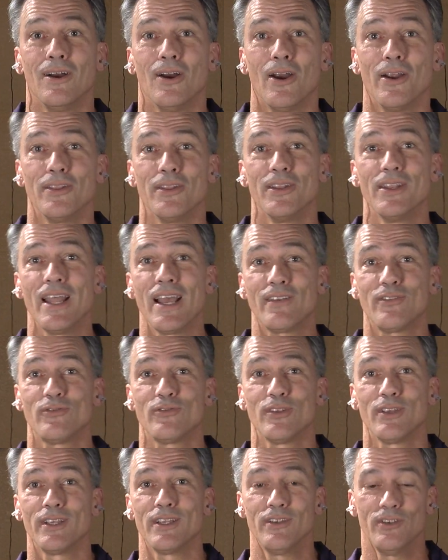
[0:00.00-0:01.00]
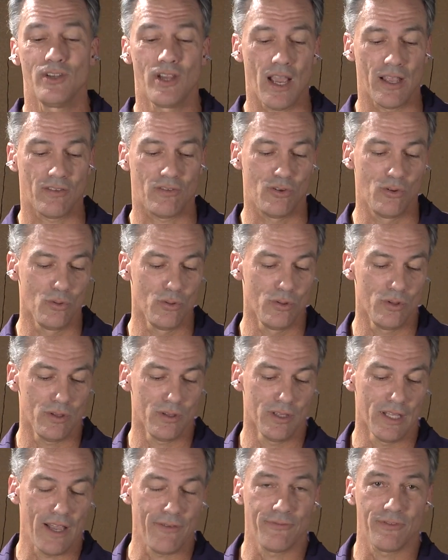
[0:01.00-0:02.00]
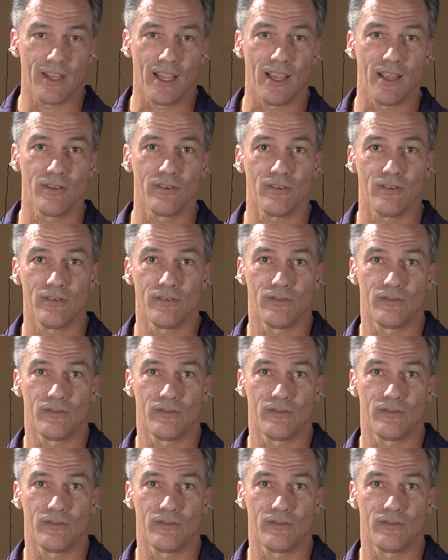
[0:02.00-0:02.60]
All right, the next thing, you got two left-hand